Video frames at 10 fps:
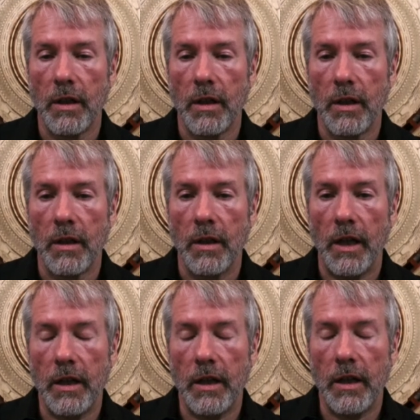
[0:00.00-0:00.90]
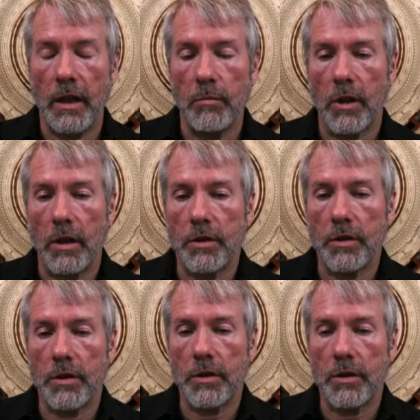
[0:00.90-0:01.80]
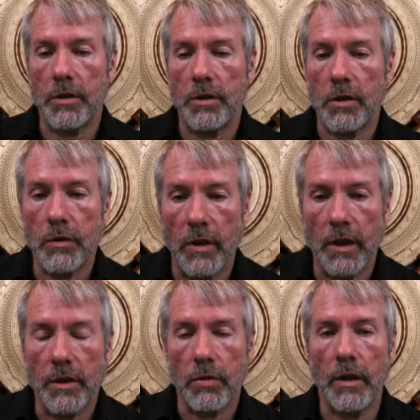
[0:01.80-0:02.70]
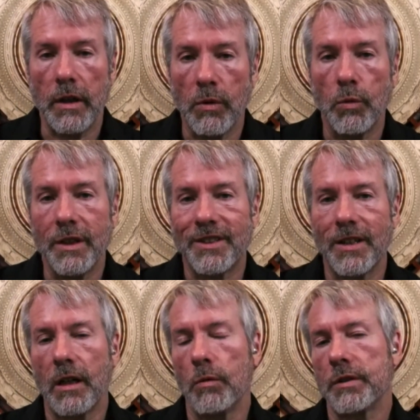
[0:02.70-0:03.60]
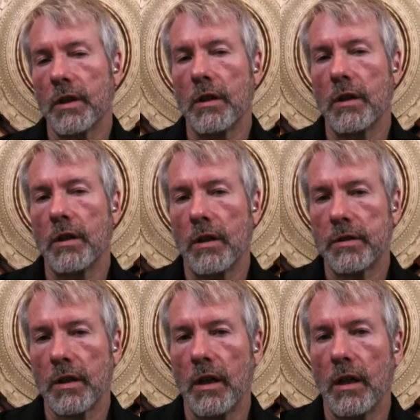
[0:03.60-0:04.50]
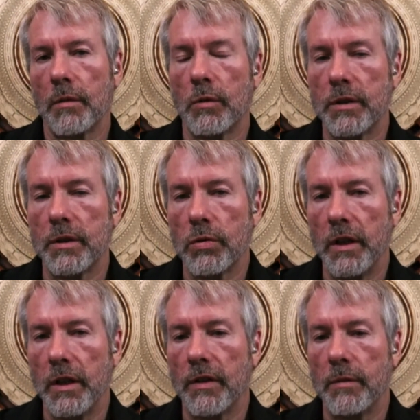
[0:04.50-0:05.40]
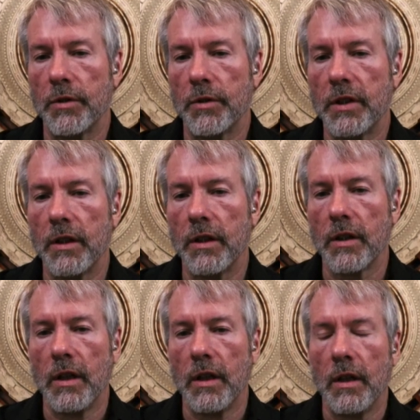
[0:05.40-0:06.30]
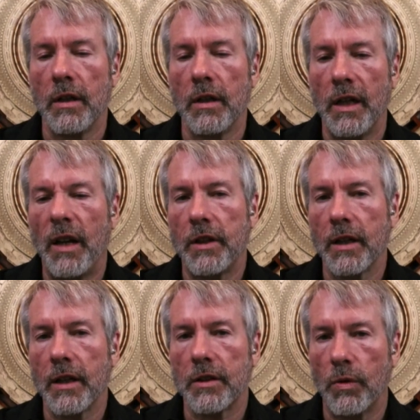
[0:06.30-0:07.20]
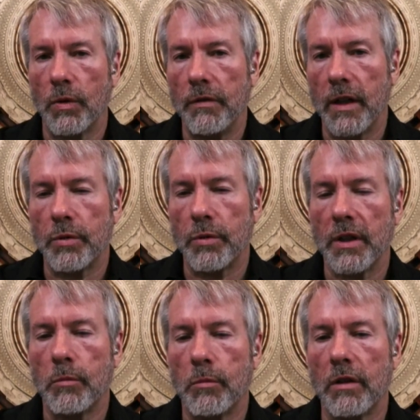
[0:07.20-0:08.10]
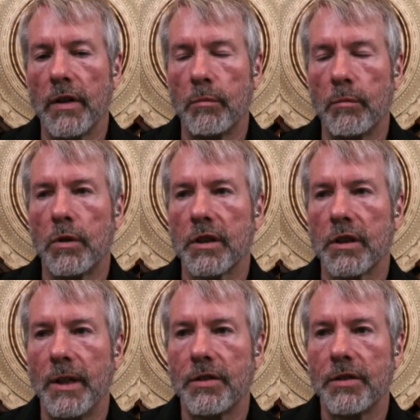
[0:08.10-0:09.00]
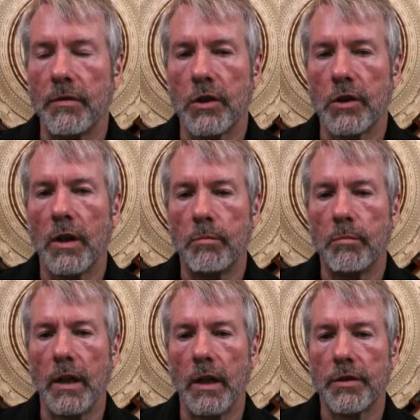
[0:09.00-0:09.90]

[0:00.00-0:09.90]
And in March of 2020, what we saw was the cost of capital went to 25%. Everything got 25% more expensive in 12 months.